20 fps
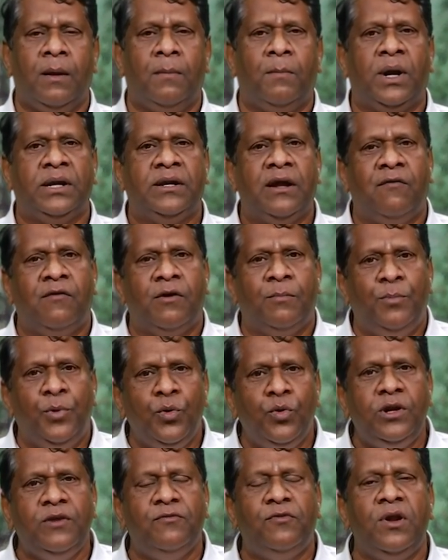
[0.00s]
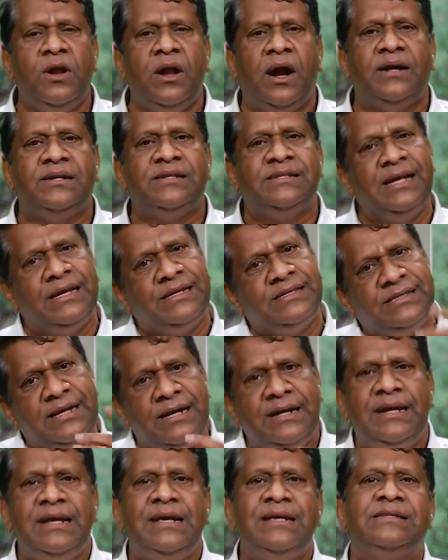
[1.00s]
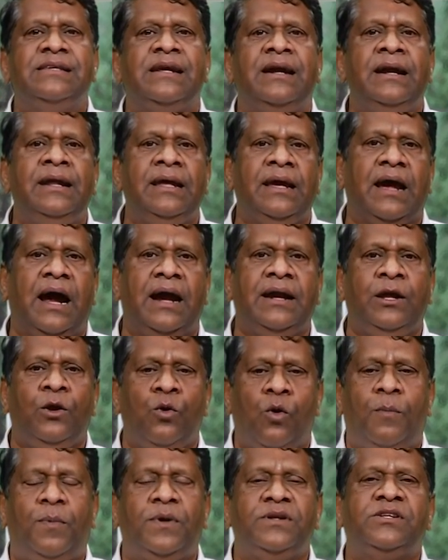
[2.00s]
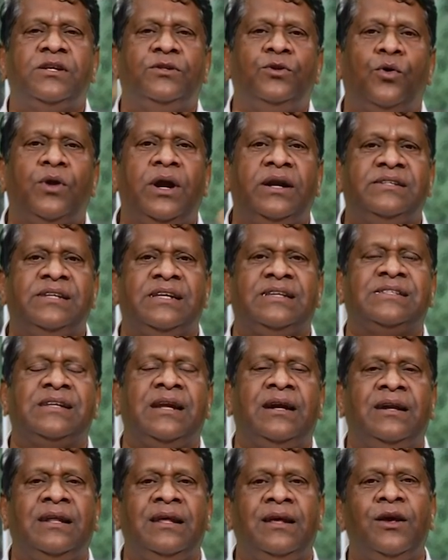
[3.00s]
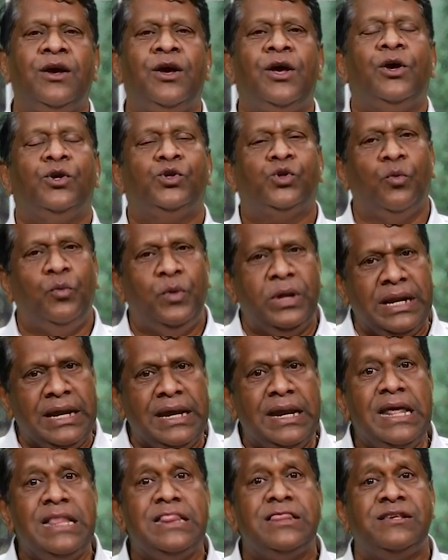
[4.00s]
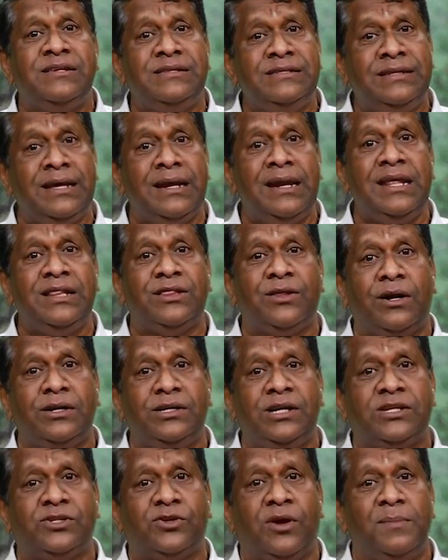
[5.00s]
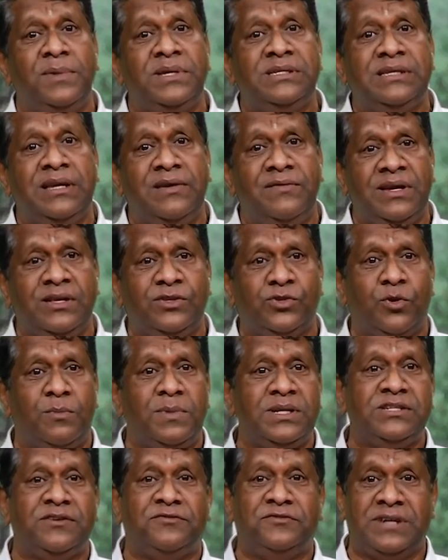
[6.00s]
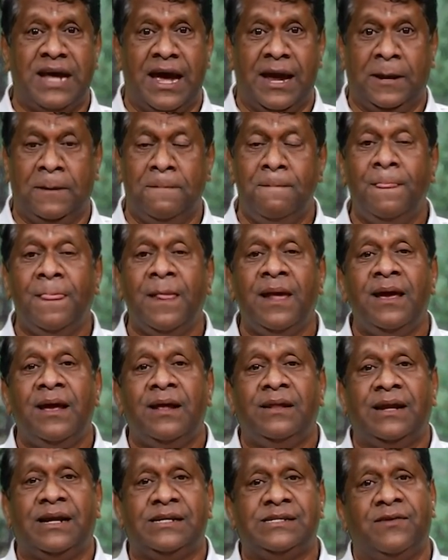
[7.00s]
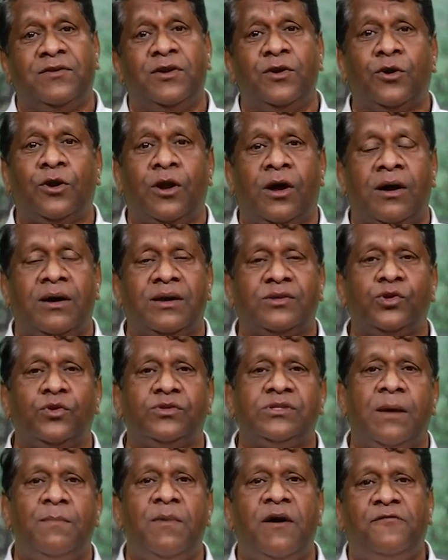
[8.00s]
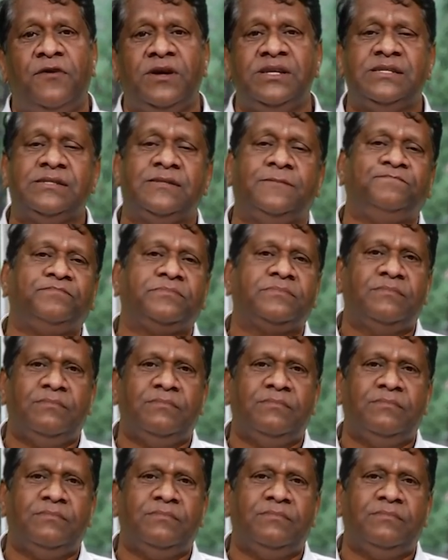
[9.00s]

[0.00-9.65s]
But our beautiful Lord, 6:30 is ready. And he opens the door at 6:30. So we really sincerely thought that Swami is giving so much of time, that 7 o'clock. So some of us,